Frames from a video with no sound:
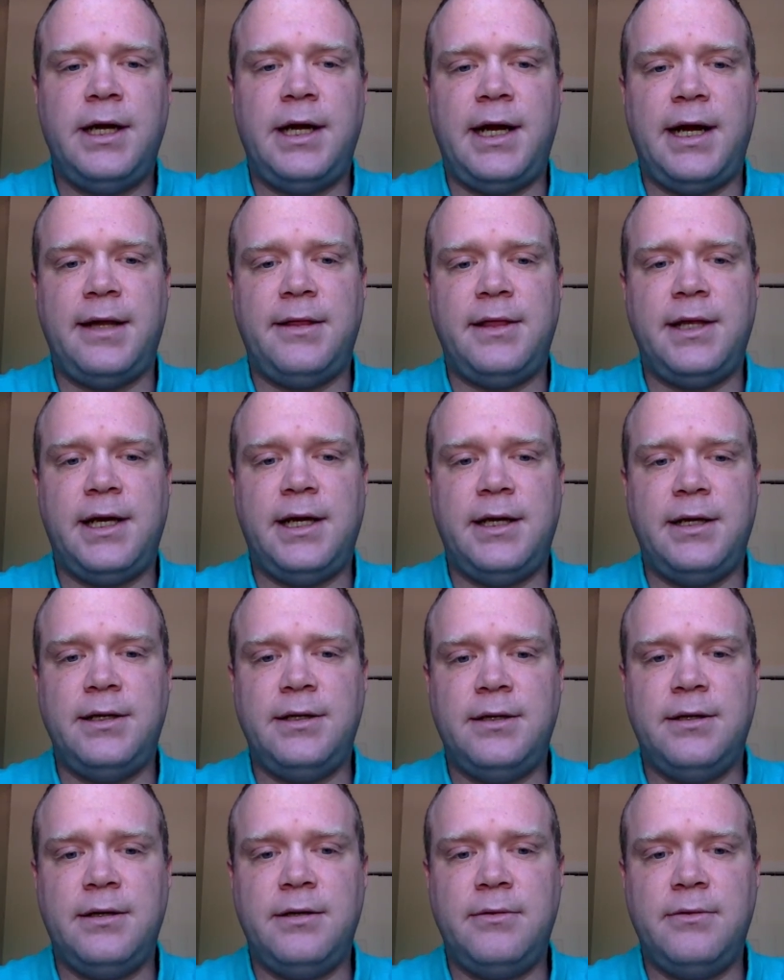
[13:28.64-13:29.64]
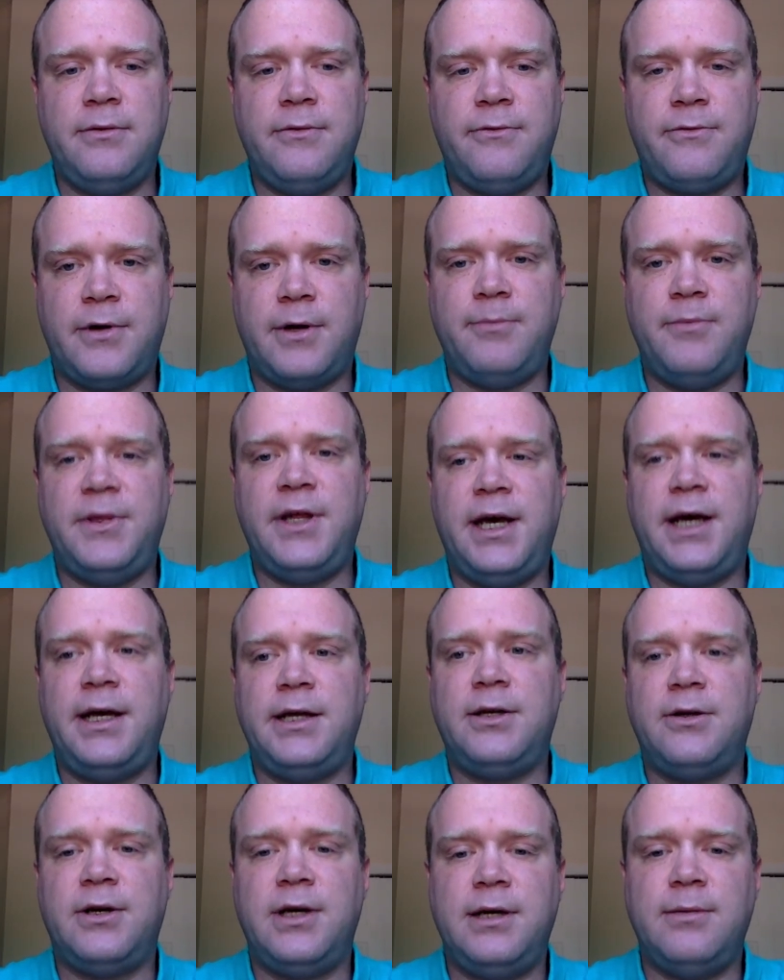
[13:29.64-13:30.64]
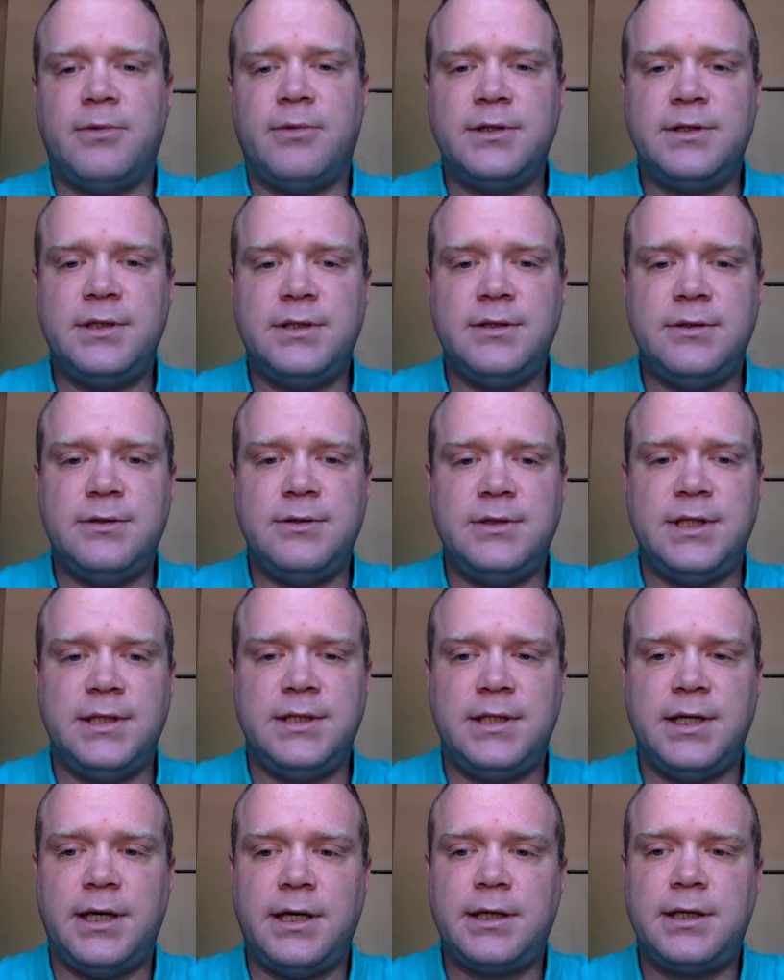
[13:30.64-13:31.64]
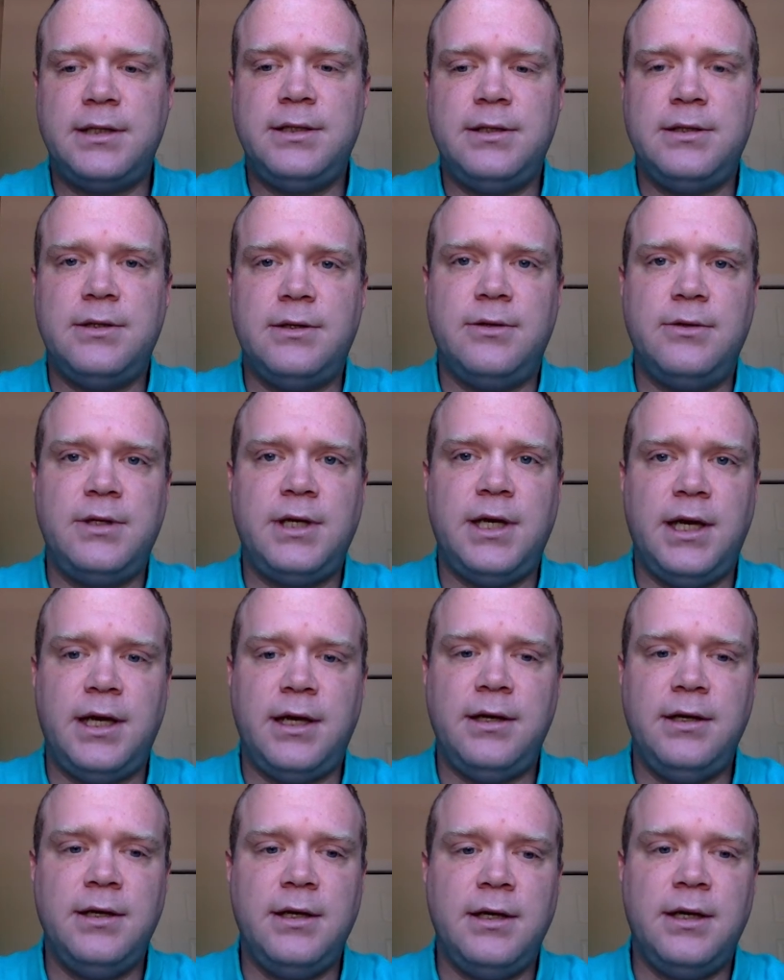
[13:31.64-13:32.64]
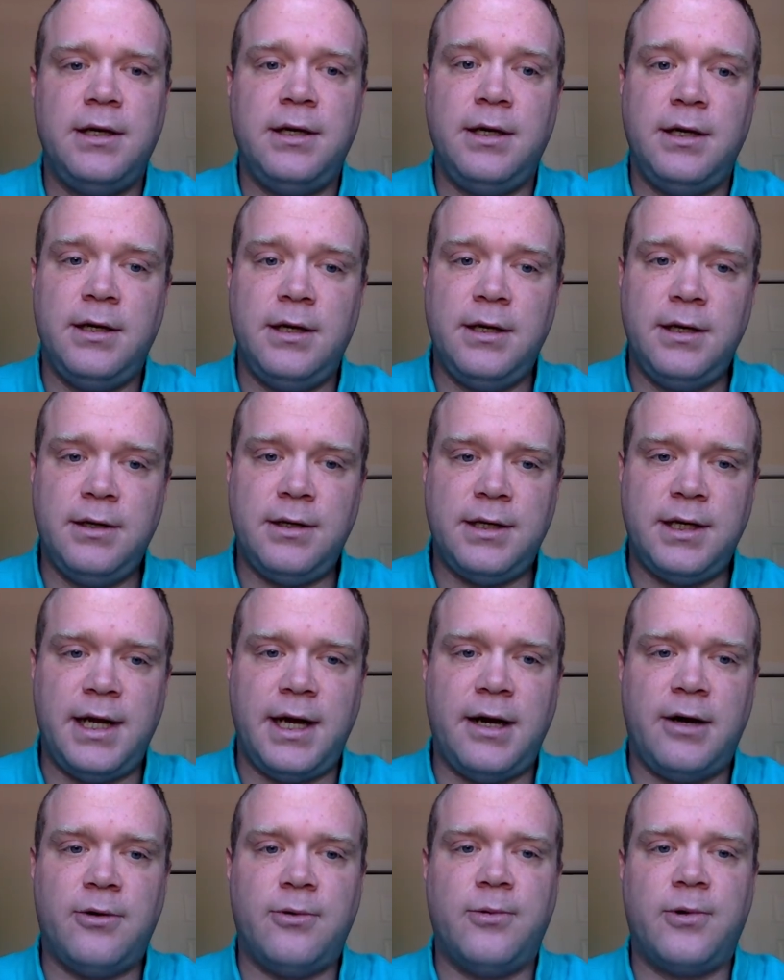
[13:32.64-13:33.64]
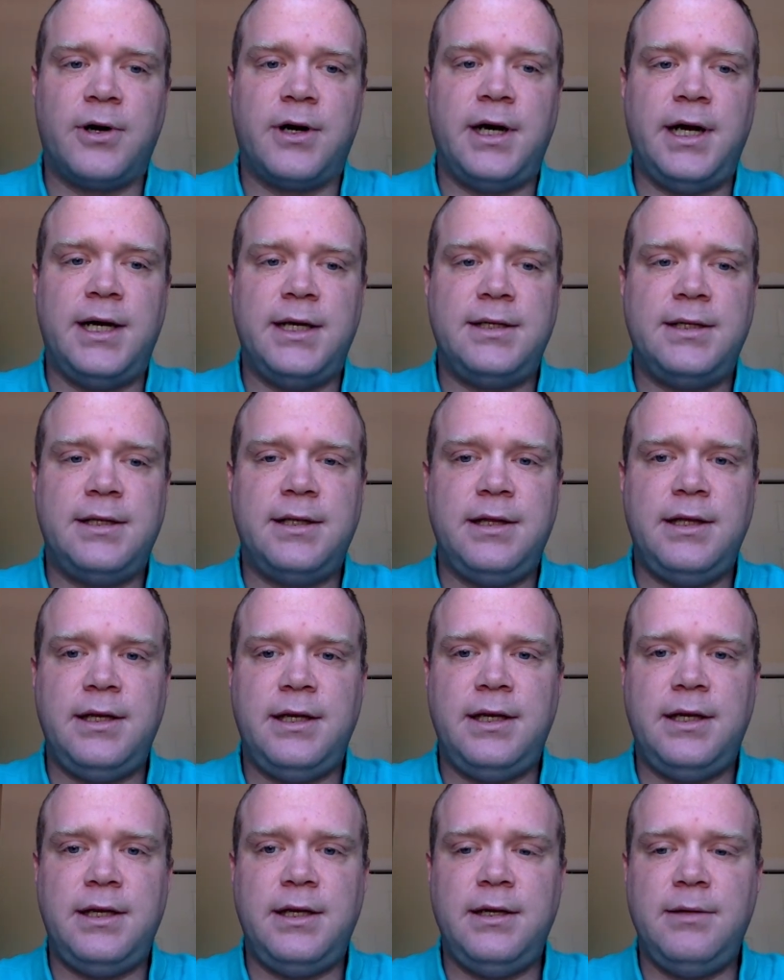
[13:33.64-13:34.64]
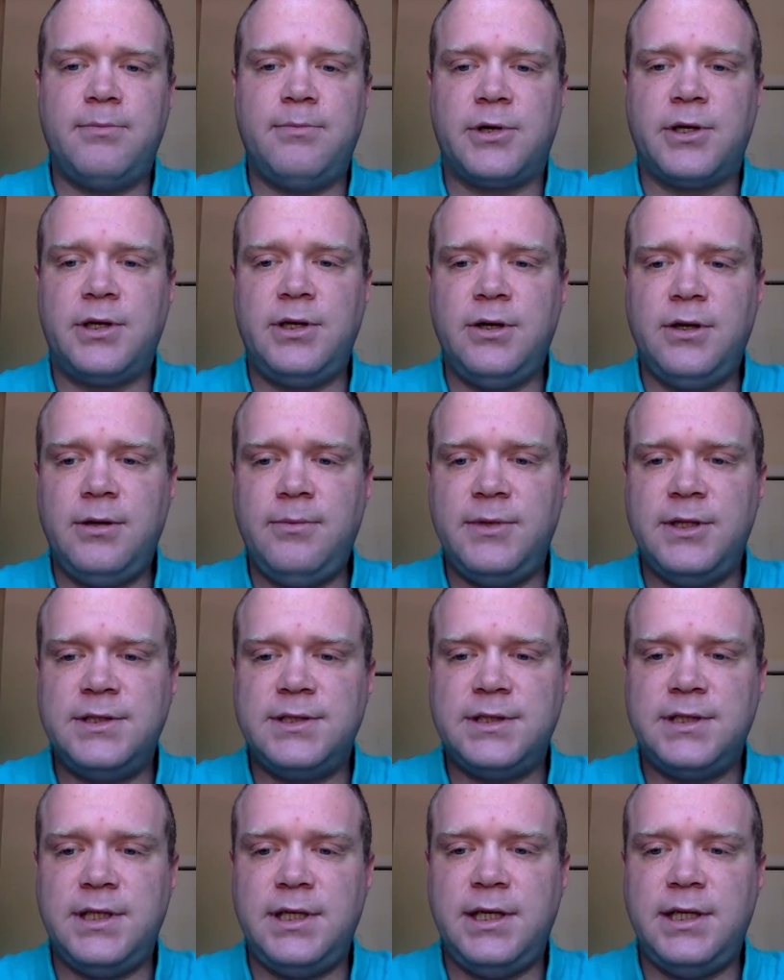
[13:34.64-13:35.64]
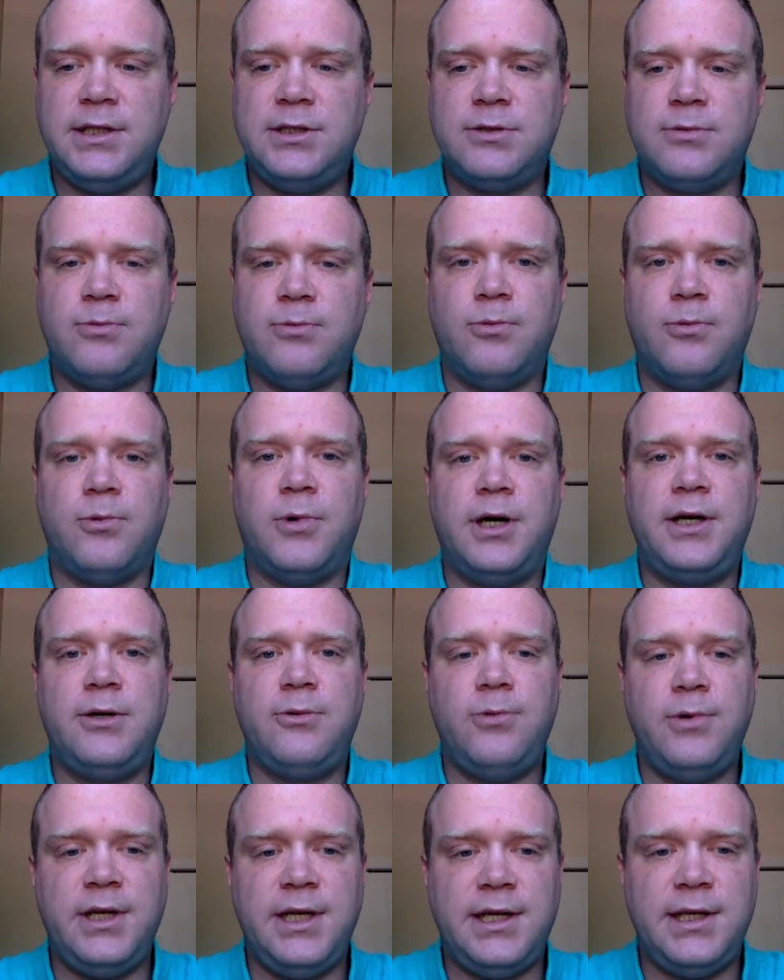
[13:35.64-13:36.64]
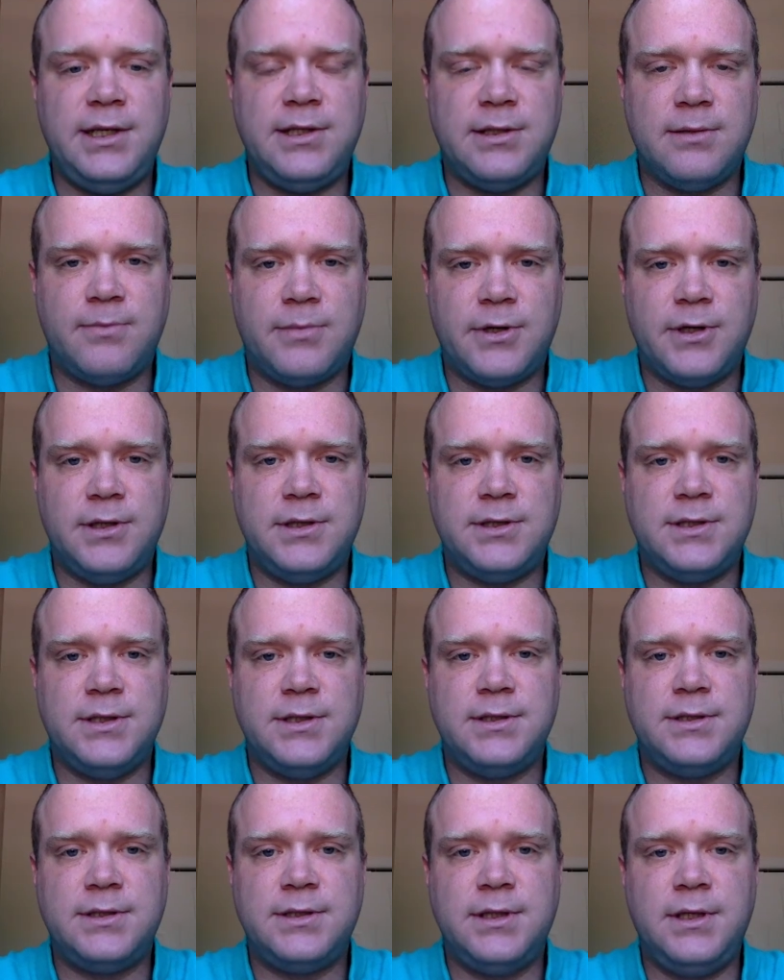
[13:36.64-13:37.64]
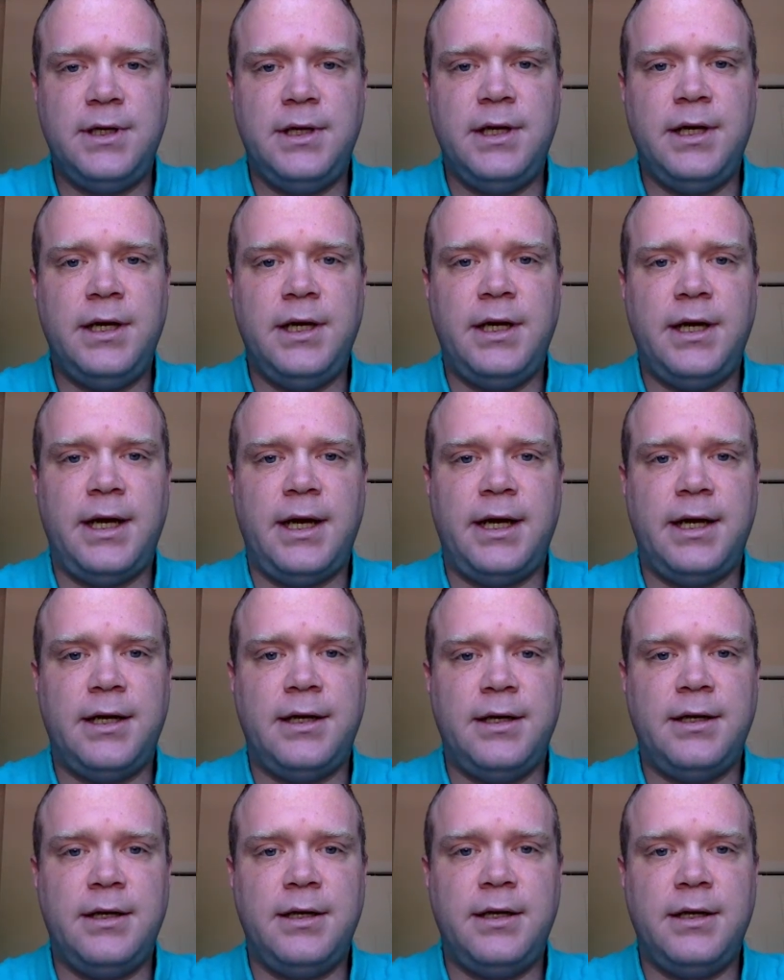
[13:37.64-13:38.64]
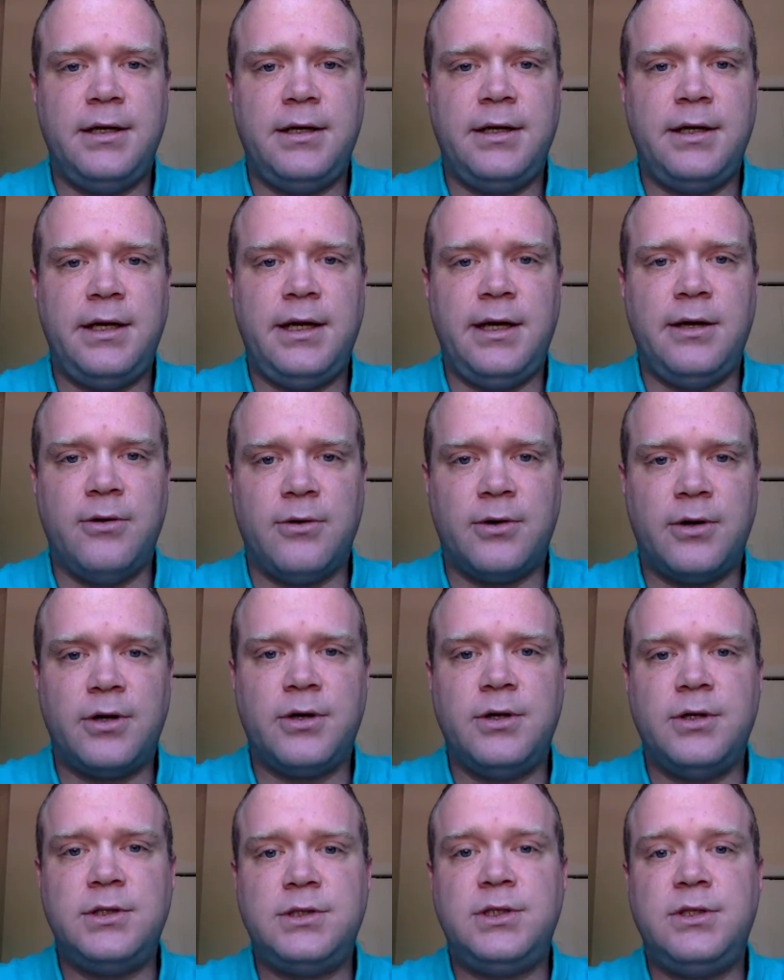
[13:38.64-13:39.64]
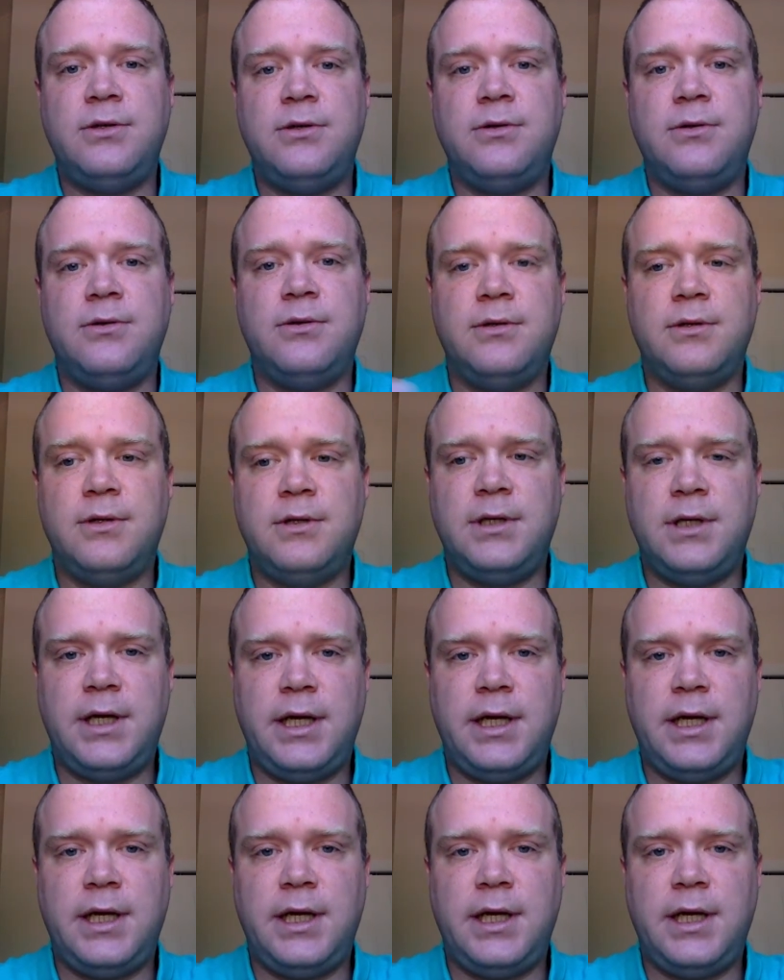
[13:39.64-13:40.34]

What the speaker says: And then from that, you're able to deduct, okay, now we're at the procurement stage. What do we need to purchase and in order to,